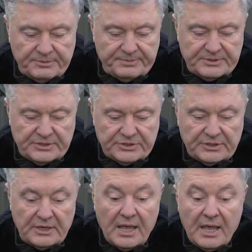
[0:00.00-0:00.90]

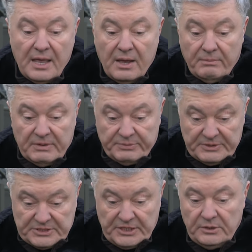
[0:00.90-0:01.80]
position. But we
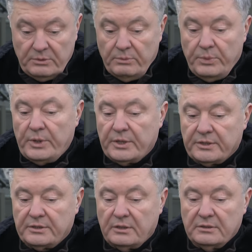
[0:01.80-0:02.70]
still
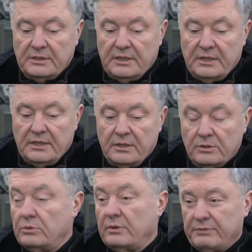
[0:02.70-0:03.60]
work on the
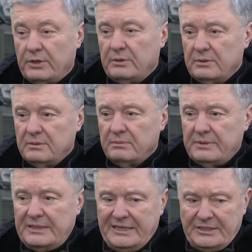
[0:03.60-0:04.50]
rule of law.
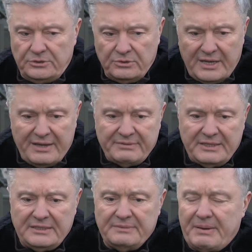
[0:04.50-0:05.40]
We need to have an
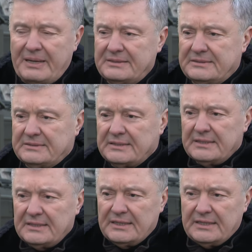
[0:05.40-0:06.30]
independent
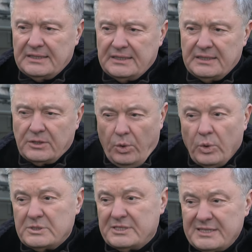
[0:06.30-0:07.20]

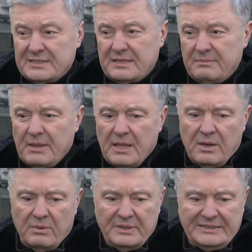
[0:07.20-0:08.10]
court system.
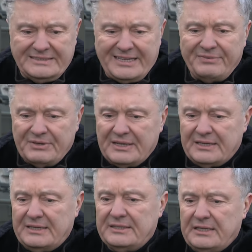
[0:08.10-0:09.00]
We
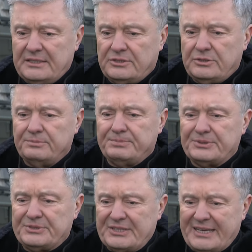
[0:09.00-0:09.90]
definitely need to
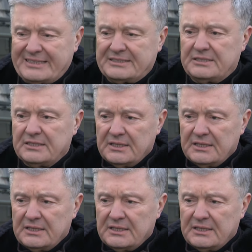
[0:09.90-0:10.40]
protect